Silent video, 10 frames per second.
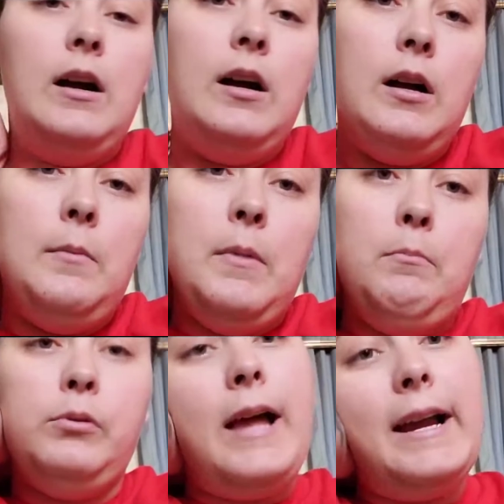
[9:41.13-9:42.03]

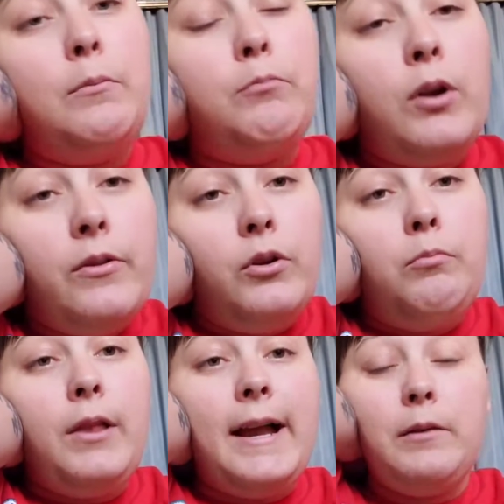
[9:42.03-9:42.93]
Black
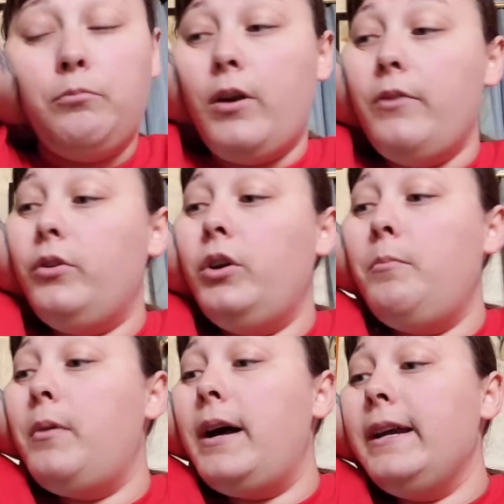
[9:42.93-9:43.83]
Brother
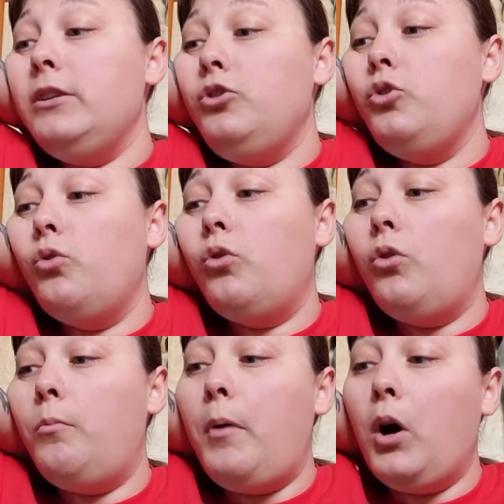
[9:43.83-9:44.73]
by
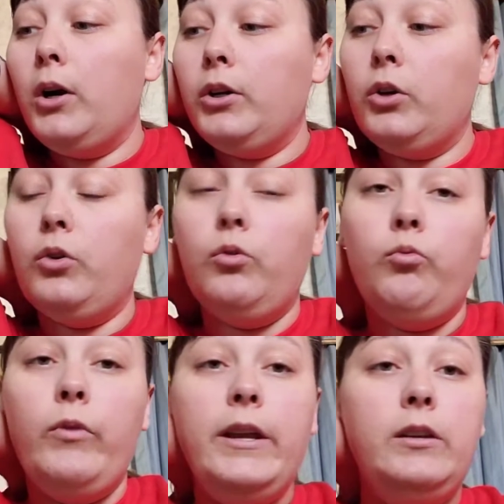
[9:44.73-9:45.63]
Joel
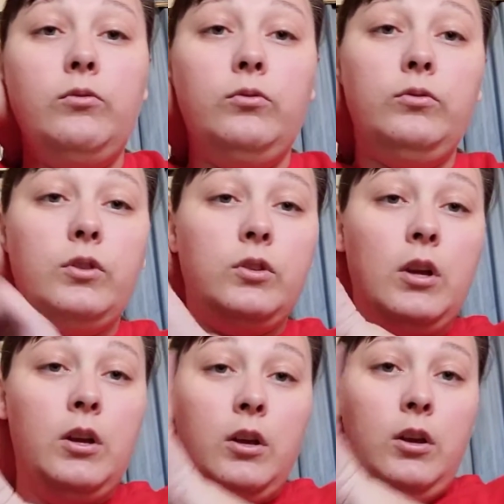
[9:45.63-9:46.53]
Parker Reynolds.
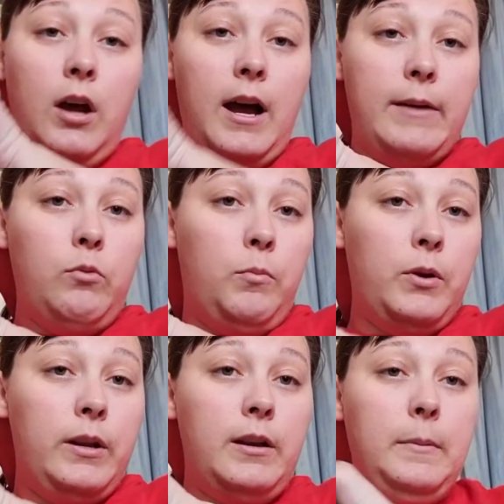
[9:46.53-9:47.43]
I will
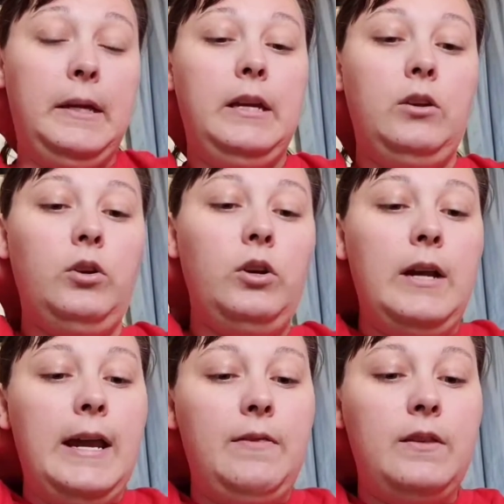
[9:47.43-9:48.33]
put it up
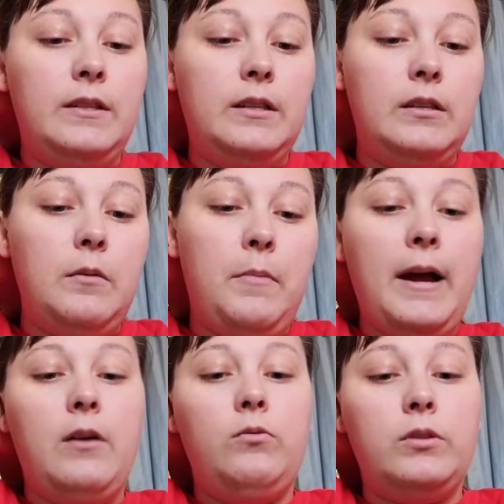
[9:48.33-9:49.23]
here, and this is
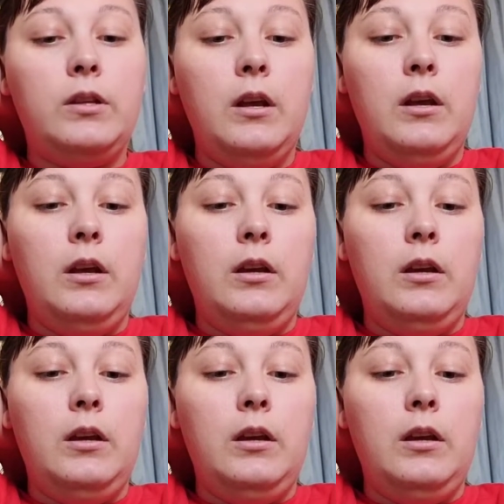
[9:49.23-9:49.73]
about